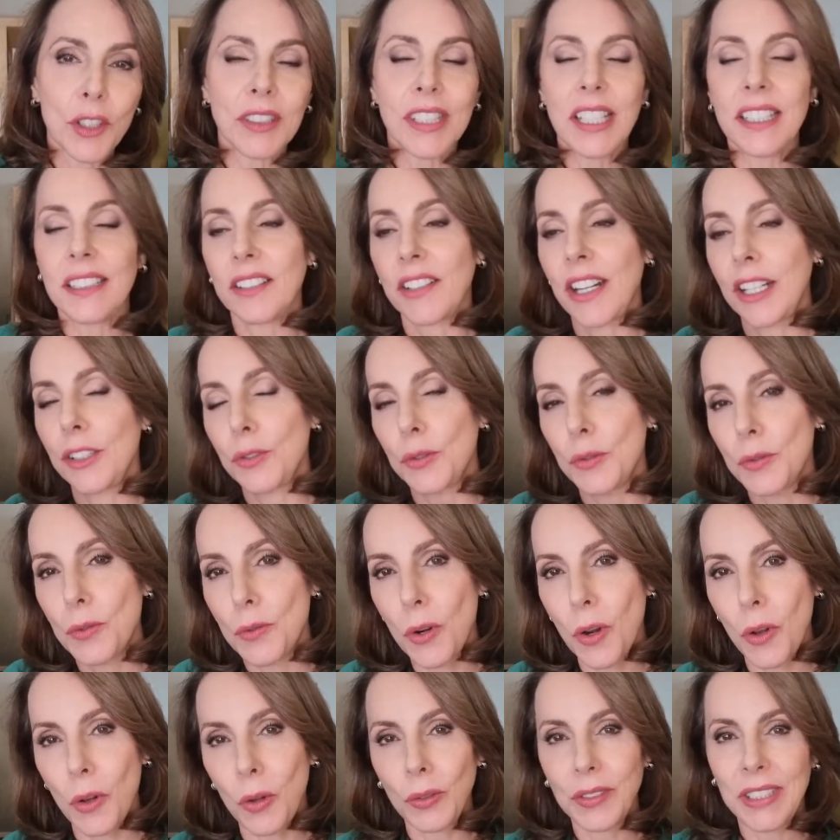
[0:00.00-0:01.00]
So they try to
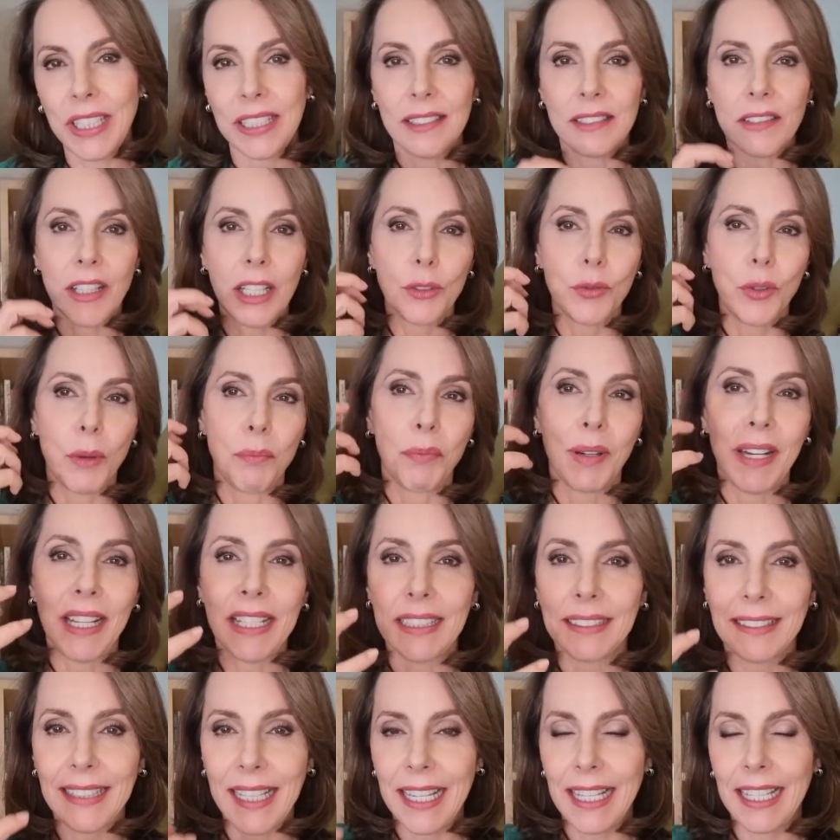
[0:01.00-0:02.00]
roll, they try to apply
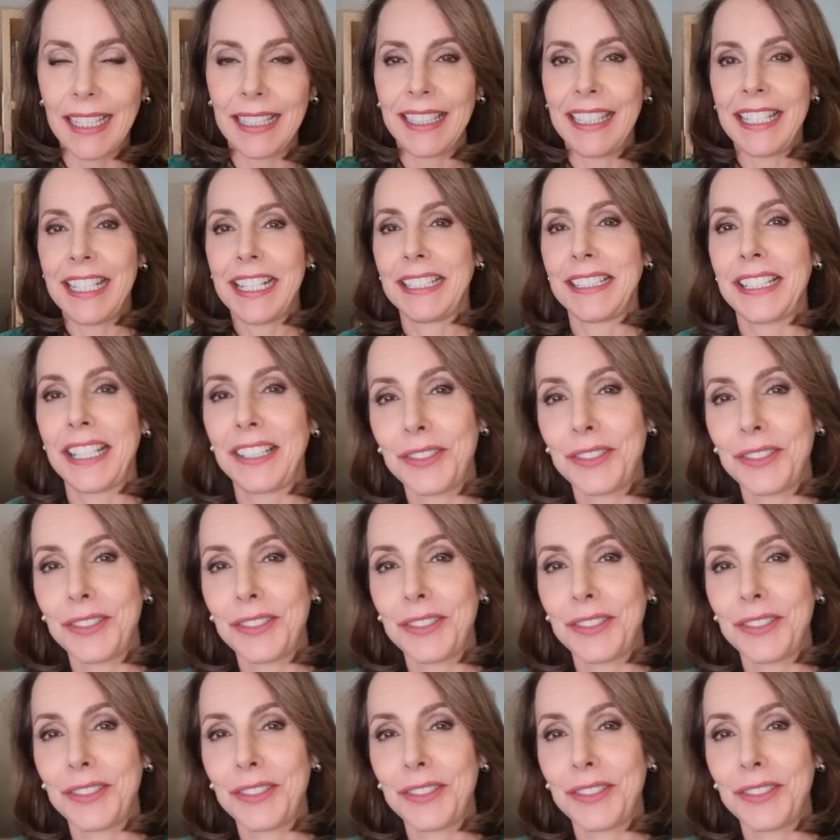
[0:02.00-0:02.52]
a technique,